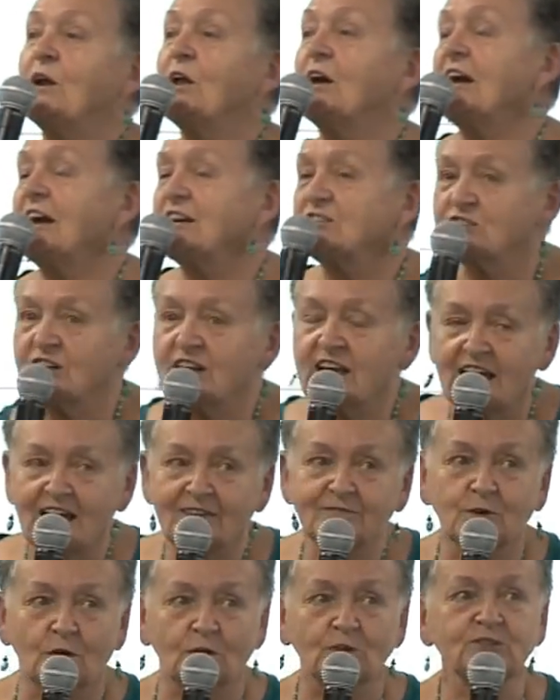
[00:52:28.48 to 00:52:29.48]
well, I actually
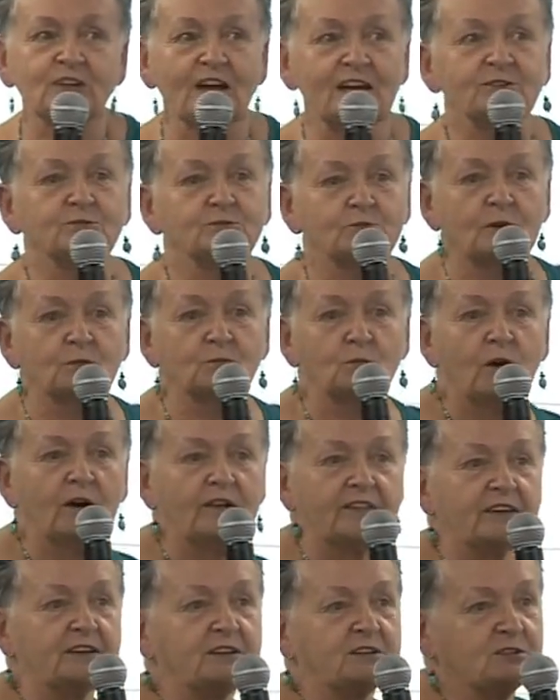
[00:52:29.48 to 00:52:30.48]
have got data on
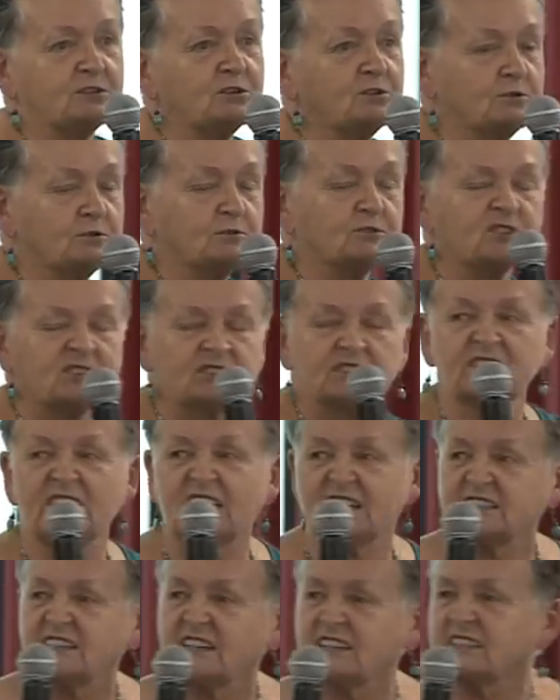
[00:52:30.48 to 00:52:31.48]
why they didn't use it,
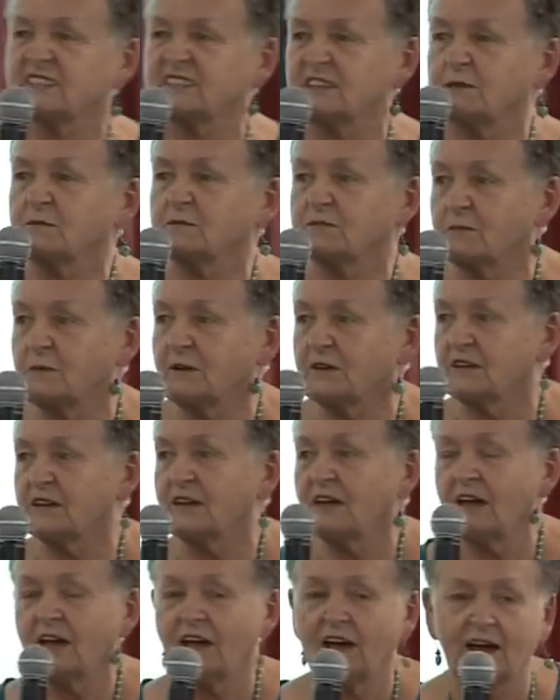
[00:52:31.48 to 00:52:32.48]
and that does seem to
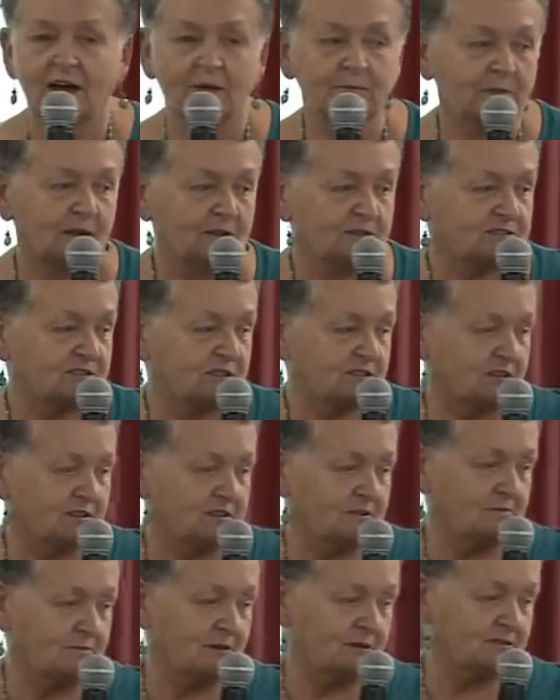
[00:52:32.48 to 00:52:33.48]
be uh, most of
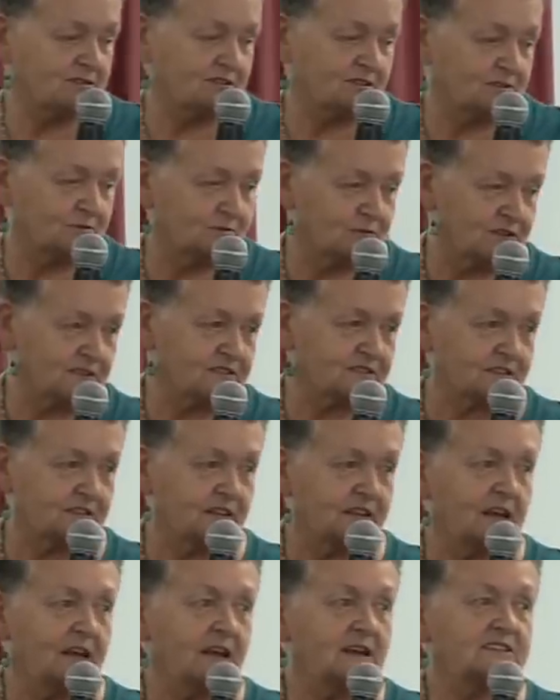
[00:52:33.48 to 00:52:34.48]
the most of the
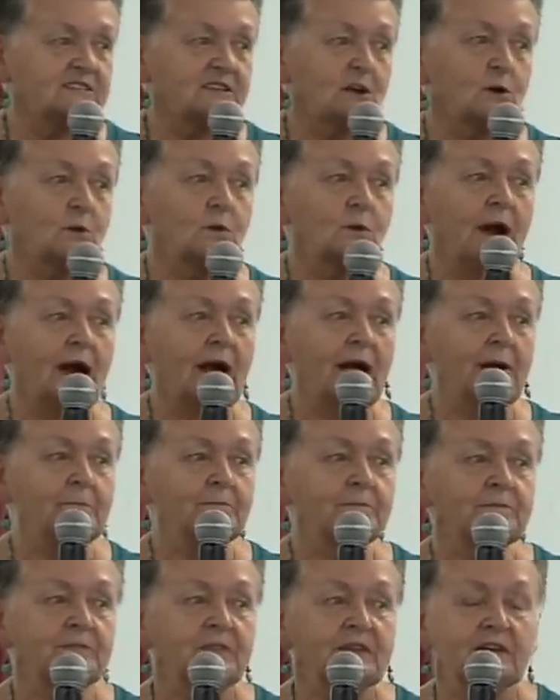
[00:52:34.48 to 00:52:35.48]
reason. So,
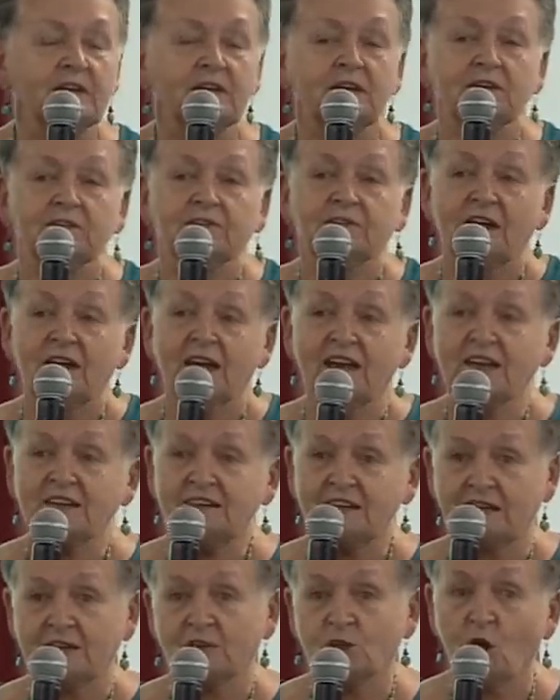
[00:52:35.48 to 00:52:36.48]
um, for
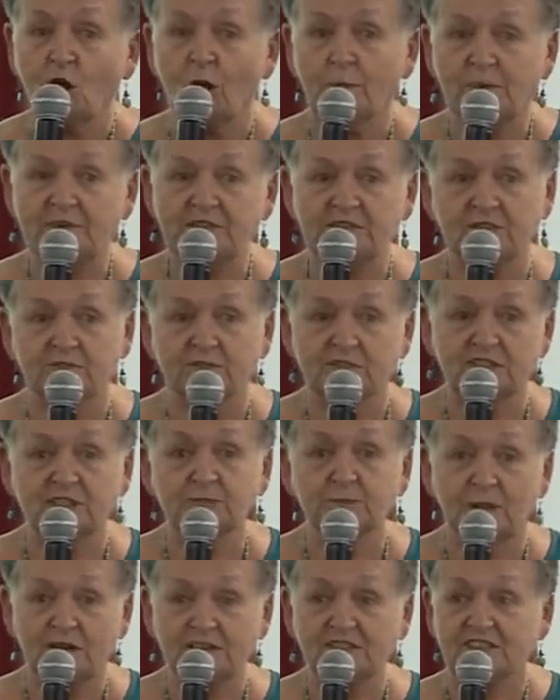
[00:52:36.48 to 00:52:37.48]
handout copies of
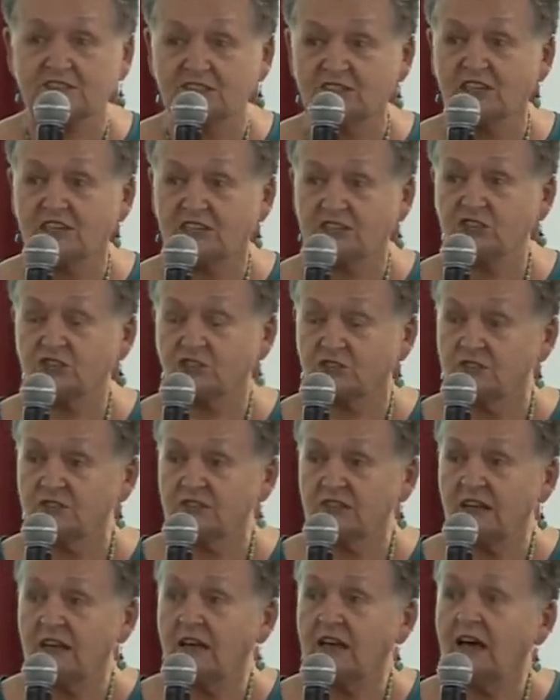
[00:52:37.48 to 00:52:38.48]
this
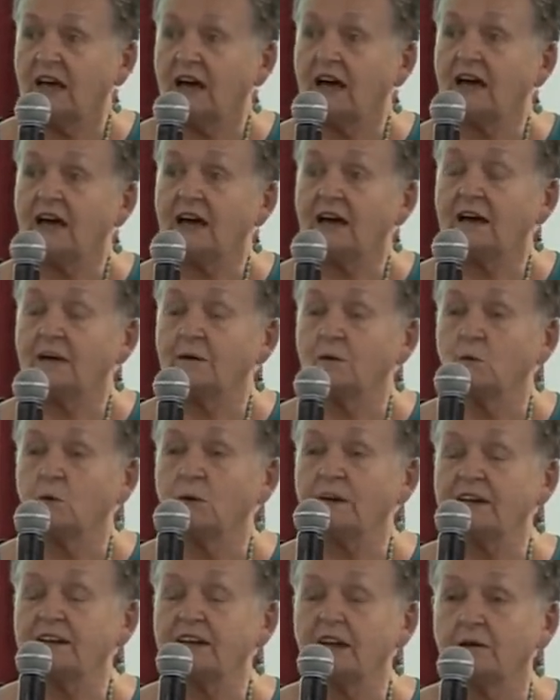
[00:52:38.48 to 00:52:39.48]
presentation, uh,
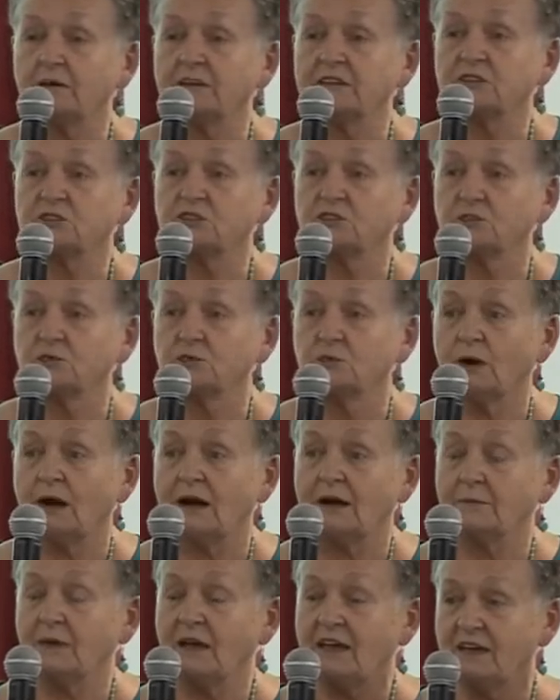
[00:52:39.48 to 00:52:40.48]
we're going to
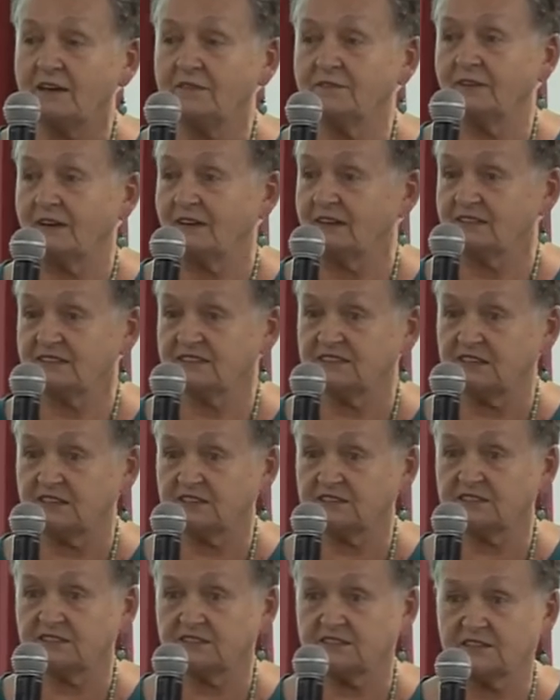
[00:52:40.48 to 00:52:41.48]
um, have uh,
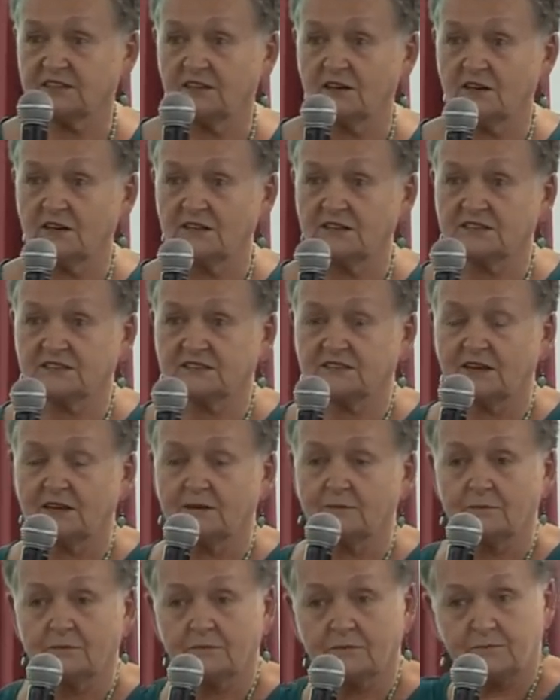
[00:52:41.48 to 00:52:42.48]
six slides
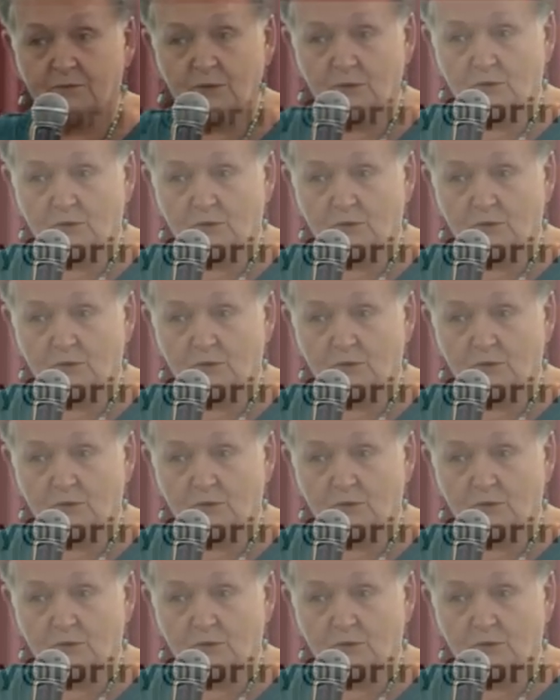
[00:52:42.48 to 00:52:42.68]
um,